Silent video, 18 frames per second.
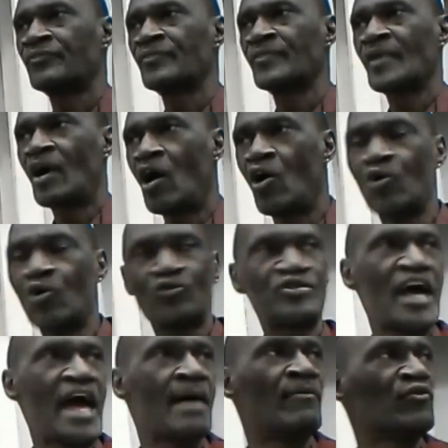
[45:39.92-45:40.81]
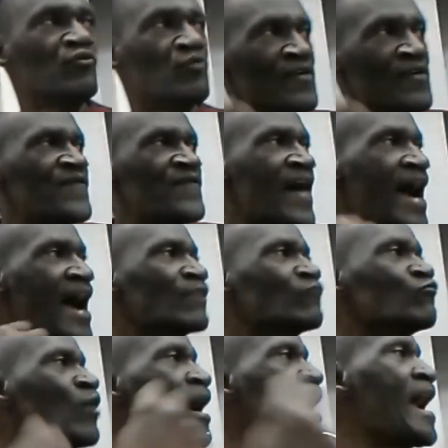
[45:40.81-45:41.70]
Old timers, we
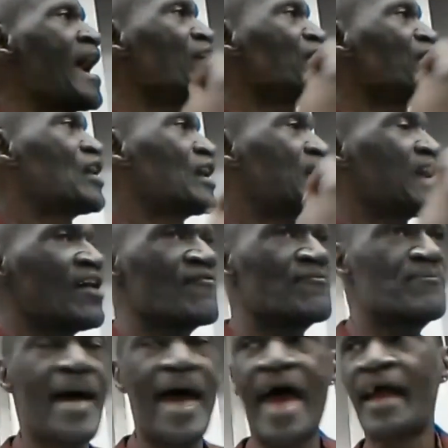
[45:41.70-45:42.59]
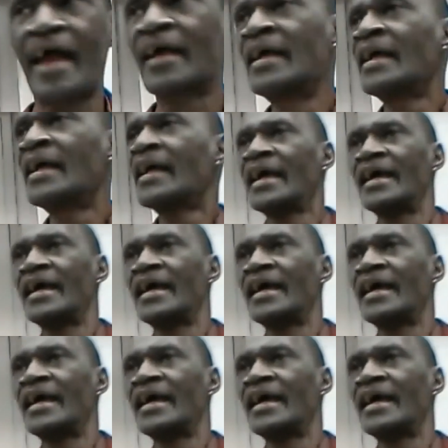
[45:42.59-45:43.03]
find ways to give back. It